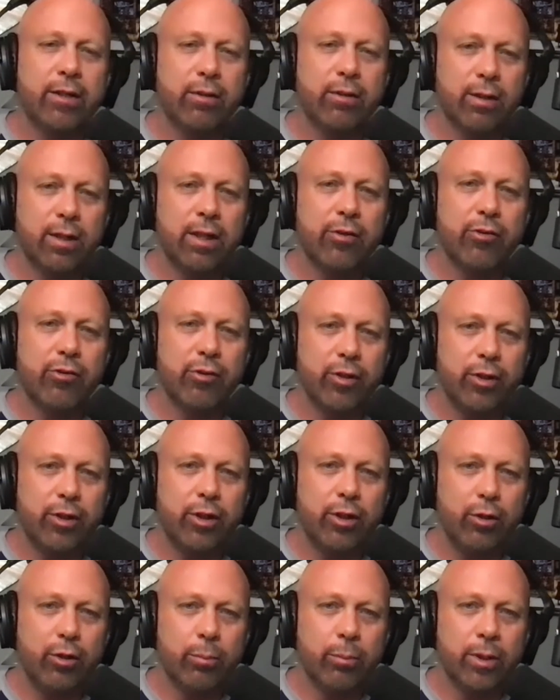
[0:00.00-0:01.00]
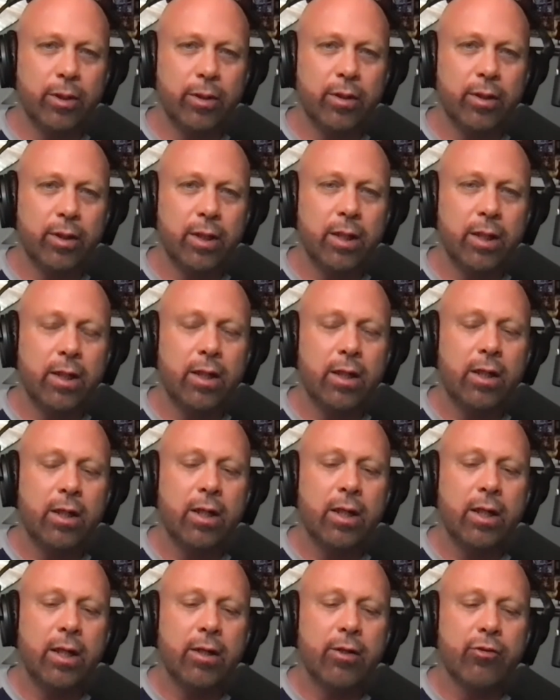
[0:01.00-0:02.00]
you're less than human.
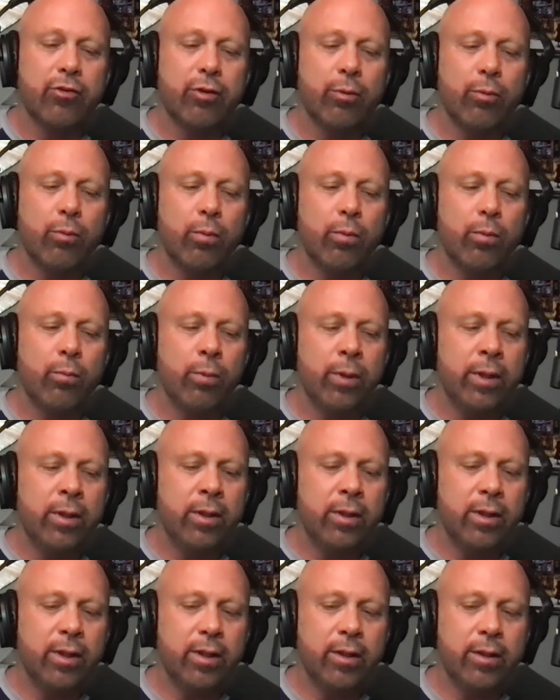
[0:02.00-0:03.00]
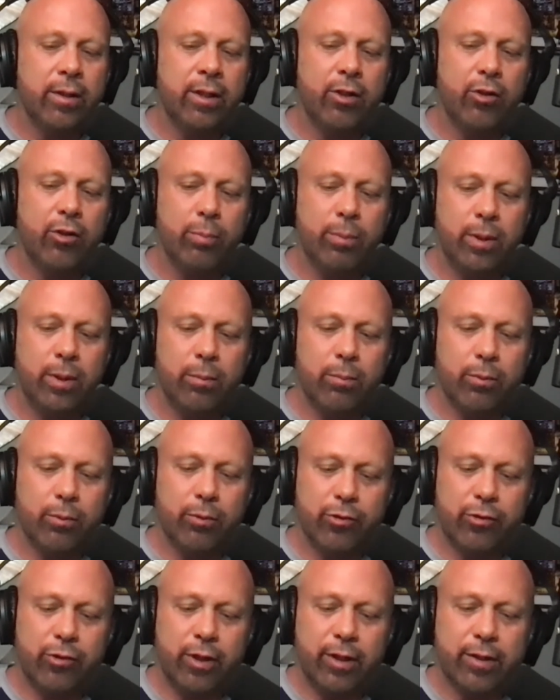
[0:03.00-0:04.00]
So when these people
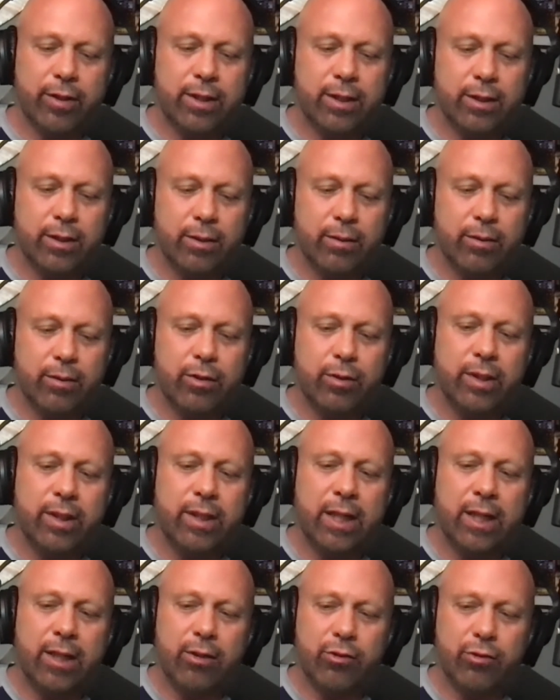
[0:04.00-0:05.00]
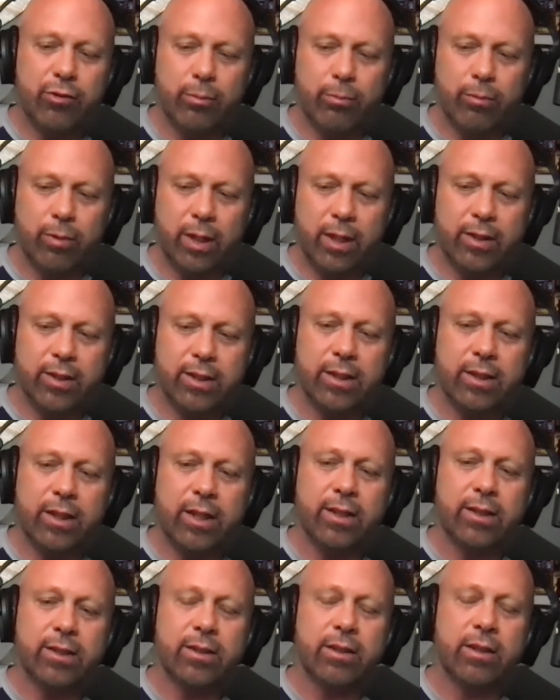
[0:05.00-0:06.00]
start to to gain some rights and
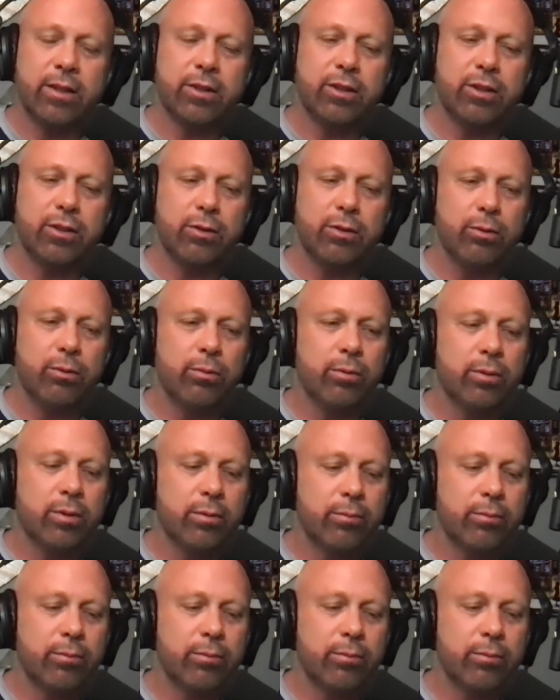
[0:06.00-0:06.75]
they start to